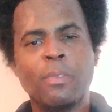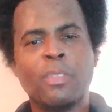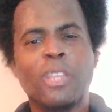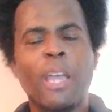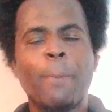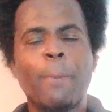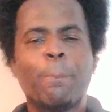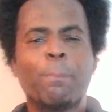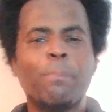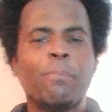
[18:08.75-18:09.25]

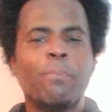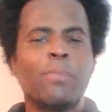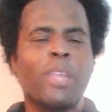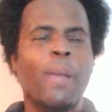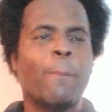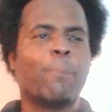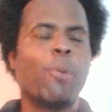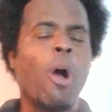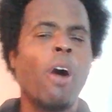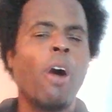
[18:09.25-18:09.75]

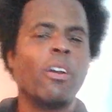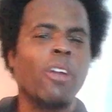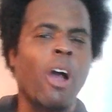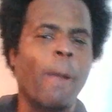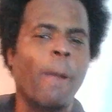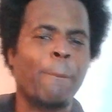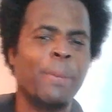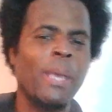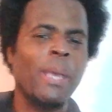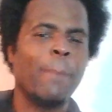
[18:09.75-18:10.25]
that brought
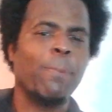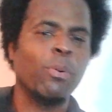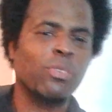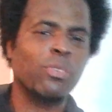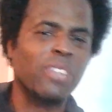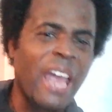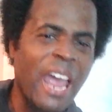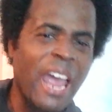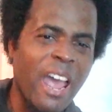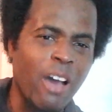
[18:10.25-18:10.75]
our people
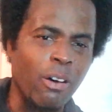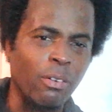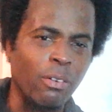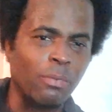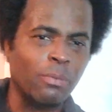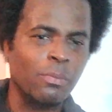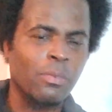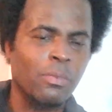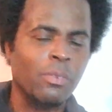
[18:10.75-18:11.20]
down.